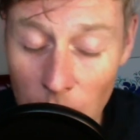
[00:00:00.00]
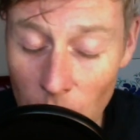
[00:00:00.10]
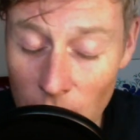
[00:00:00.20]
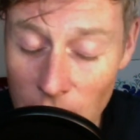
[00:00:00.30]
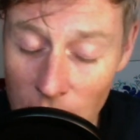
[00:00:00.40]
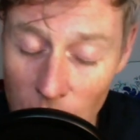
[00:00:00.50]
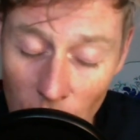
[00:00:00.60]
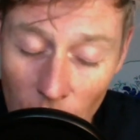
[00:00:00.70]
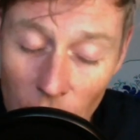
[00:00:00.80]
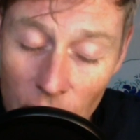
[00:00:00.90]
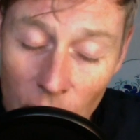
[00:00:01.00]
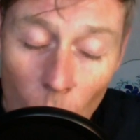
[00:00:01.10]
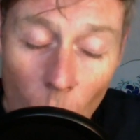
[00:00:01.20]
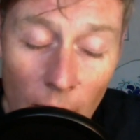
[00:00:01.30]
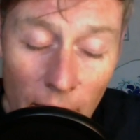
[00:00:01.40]
when you pour your
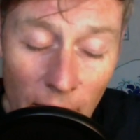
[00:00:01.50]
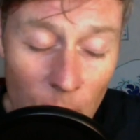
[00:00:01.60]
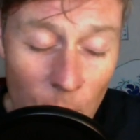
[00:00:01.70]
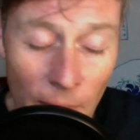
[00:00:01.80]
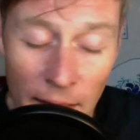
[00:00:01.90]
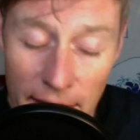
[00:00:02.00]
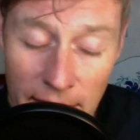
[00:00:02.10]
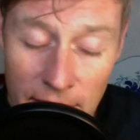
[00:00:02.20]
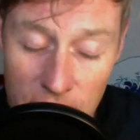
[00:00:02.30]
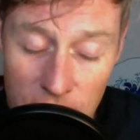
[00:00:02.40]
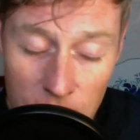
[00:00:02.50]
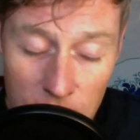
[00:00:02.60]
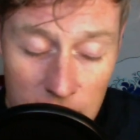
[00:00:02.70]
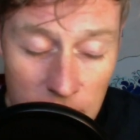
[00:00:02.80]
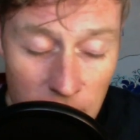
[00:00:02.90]
water into
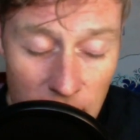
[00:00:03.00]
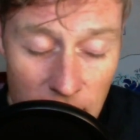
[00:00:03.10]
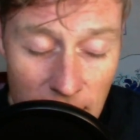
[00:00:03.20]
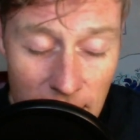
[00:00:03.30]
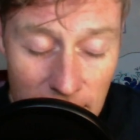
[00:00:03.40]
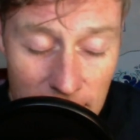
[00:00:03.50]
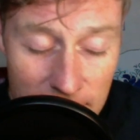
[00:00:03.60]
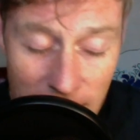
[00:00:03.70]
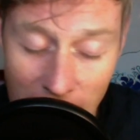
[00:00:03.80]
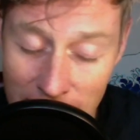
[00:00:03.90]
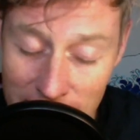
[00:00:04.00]
different size